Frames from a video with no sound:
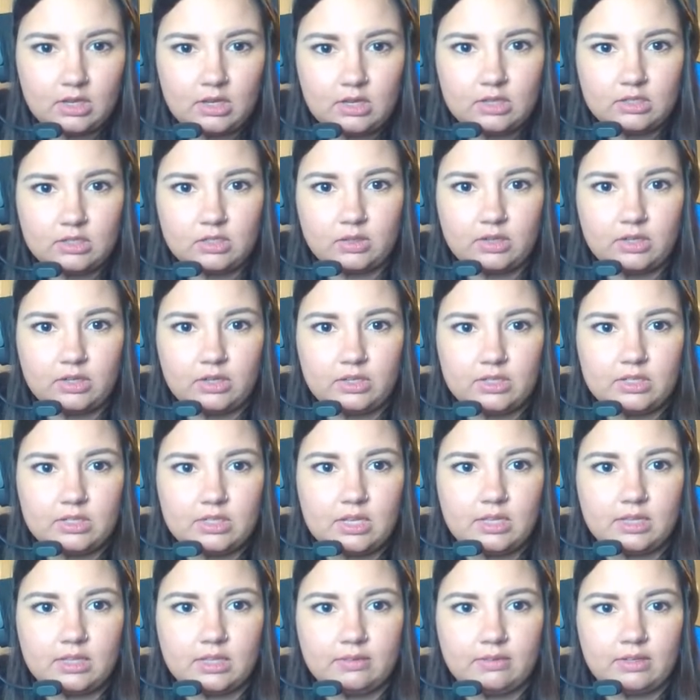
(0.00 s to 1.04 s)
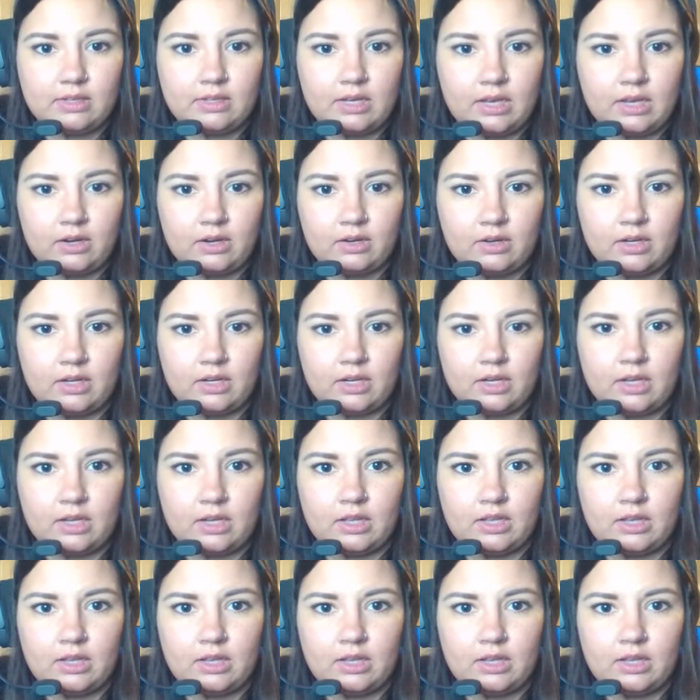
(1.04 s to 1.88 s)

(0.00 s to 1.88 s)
So here's the living area.